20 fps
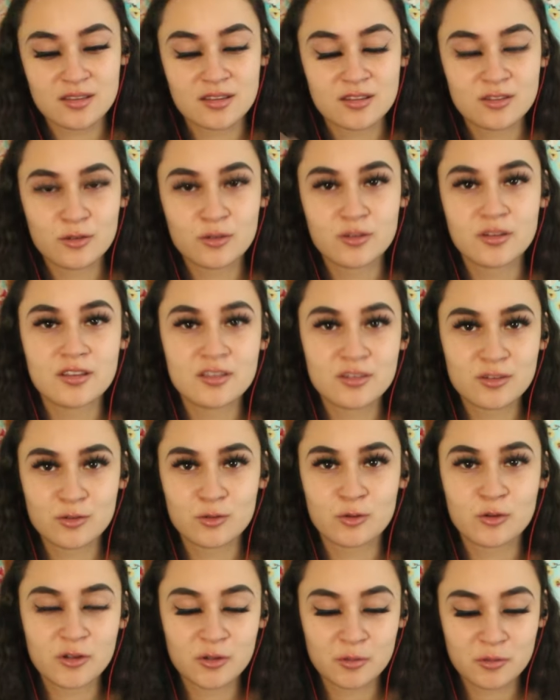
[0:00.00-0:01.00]
that
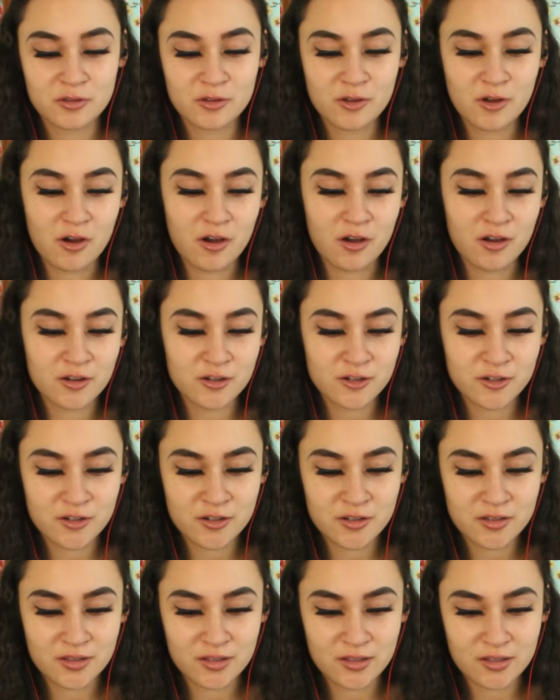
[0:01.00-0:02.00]
story with
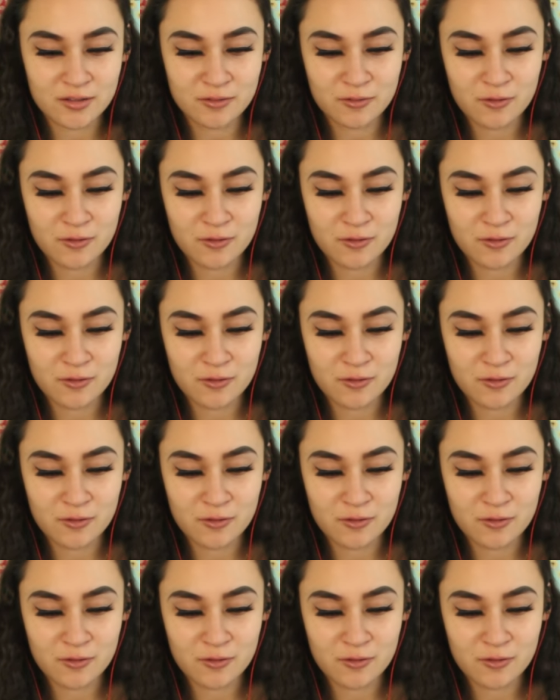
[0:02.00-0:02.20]
Connor and like